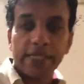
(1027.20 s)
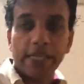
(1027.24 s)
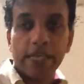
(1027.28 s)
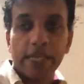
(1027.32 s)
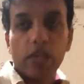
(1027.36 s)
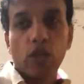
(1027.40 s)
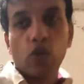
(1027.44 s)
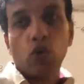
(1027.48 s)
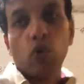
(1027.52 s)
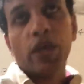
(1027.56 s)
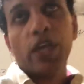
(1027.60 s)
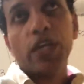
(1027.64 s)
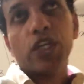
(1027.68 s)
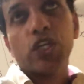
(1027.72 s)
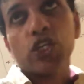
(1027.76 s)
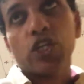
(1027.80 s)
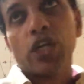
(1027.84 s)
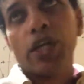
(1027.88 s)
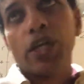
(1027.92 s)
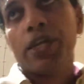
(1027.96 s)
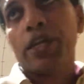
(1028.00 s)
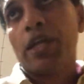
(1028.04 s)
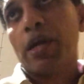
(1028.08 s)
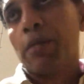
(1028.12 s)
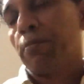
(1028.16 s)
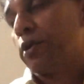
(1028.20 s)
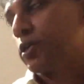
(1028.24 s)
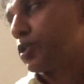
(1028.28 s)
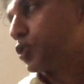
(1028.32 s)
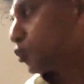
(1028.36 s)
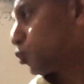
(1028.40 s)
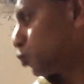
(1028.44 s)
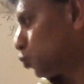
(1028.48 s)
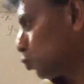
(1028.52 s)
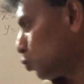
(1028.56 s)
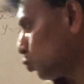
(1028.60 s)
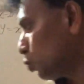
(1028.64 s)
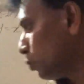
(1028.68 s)
equation number
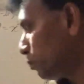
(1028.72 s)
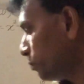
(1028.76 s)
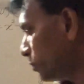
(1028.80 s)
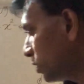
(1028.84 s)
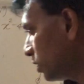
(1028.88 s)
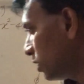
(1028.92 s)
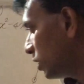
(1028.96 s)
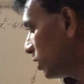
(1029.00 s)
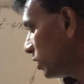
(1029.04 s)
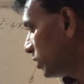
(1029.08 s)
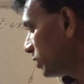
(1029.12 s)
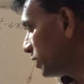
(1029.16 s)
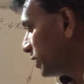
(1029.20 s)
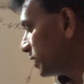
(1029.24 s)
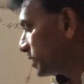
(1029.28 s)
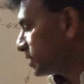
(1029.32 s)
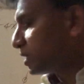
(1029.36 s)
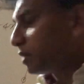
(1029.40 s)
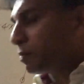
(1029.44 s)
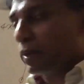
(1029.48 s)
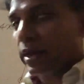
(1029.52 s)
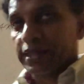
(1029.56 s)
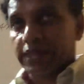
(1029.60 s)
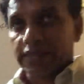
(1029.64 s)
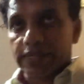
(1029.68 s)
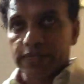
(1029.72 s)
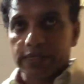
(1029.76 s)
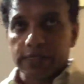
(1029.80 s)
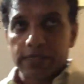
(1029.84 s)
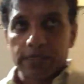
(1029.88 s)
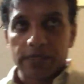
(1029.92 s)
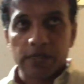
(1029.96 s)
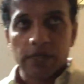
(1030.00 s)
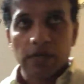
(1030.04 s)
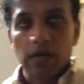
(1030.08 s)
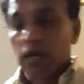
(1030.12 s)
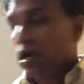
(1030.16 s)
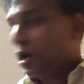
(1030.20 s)
2. It's the method.
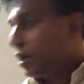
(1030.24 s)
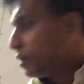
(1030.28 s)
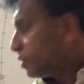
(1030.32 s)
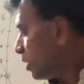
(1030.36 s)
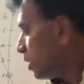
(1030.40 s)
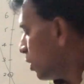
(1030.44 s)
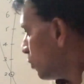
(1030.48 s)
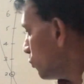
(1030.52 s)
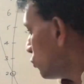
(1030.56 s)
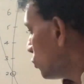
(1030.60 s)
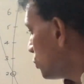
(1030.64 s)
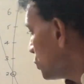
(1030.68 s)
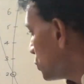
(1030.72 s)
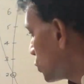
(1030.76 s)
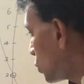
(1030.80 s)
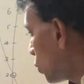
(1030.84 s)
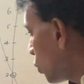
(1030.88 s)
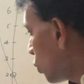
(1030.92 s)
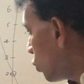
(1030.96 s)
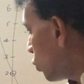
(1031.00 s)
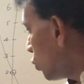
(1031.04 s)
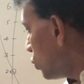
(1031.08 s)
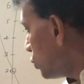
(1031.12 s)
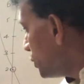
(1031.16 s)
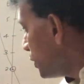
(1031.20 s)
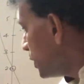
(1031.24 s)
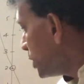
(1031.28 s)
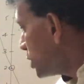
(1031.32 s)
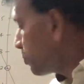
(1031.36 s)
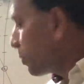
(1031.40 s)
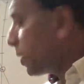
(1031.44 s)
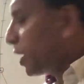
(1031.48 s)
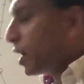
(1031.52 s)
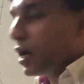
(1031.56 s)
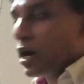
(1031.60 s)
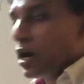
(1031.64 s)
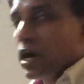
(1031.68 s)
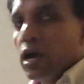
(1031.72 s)
Now you solve this
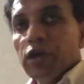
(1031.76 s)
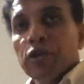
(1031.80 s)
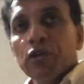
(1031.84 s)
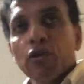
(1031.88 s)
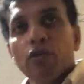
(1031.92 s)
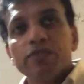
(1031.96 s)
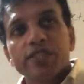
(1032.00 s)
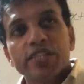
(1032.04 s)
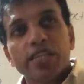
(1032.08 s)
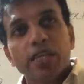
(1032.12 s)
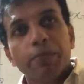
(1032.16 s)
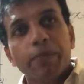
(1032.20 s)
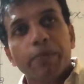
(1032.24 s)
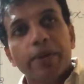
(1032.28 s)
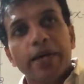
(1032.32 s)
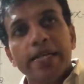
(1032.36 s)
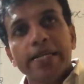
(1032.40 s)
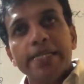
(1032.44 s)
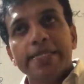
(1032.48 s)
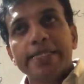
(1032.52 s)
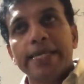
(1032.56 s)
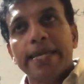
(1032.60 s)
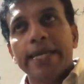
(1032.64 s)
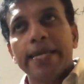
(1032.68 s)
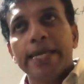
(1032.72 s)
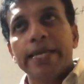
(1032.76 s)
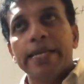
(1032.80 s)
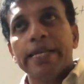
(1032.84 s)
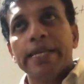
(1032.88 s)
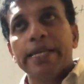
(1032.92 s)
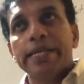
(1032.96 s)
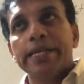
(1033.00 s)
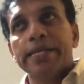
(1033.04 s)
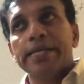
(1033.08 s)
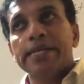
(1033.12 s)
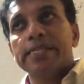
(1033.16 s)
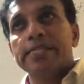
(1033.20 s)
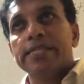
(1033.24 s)
pair of
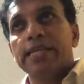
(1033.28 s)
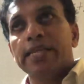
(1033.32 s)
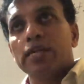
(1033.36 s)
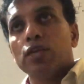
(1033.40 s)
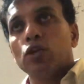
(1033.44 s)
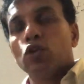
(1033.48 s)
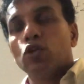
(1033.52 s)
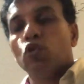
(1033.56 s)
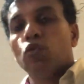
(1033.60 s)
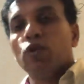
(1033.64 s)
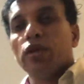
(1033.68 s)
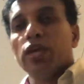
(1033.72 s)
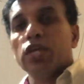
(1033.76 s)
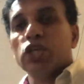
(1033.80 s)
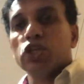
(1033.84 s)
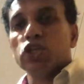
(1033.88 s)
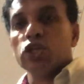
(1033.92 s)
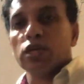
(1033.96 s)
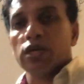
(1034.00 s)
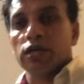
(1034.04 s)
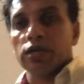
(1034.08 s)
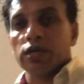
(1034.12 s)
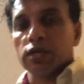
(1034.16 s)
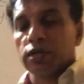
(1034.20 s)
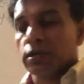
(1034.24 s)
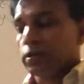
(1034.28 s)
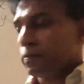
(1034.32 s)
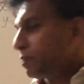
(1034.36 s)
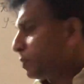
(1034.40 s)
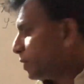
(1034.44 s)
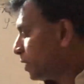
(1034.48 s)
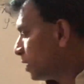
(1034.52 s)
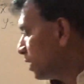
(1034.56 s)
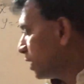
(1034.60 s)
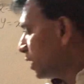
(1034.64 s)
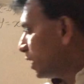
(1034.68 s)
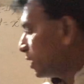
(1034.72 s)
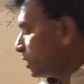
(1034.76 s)
simultaneous equation.
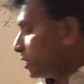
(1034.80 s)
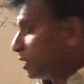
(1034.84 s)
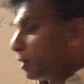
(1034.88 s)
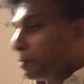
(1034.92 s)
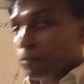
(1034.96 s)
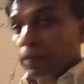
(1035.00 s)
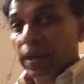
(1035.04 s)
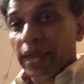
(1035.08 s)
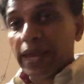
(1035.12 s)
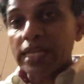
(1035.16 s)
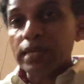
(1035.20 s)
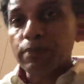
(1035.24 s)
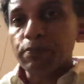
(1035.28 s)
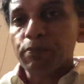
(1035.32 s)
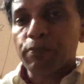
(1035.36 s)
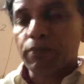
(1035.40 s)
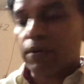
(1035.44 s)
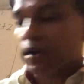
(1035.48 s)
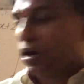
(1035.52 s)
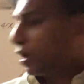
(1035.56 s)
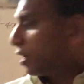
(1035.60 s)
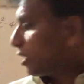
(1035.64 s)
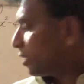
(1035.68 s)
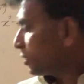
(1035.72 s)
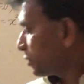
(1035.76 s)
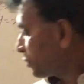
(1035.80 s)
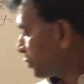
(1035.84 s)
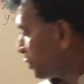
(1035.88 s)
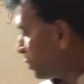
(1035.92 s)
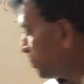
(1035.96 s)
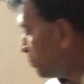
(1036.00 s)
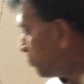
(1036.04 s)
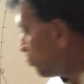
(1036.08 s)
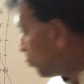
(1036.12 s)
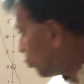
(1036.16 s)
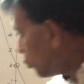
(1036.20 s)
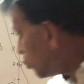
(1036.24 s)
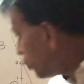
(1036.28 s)
The main part,
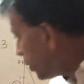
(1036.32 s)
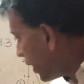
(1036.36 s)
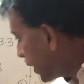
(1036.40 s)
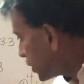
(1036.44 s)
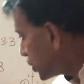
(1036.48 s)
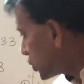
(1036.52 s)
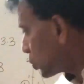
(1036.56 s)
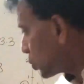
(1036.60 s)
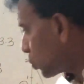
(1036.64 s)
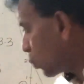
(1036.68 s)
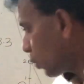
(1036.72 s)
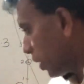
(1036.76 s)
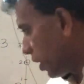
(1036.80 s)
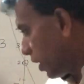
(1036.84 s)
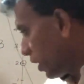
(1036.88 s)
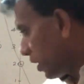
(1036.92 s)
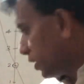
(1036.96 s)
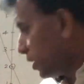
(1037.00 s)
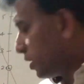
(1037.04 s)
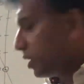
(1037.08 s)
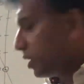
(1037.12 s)
remove the x square.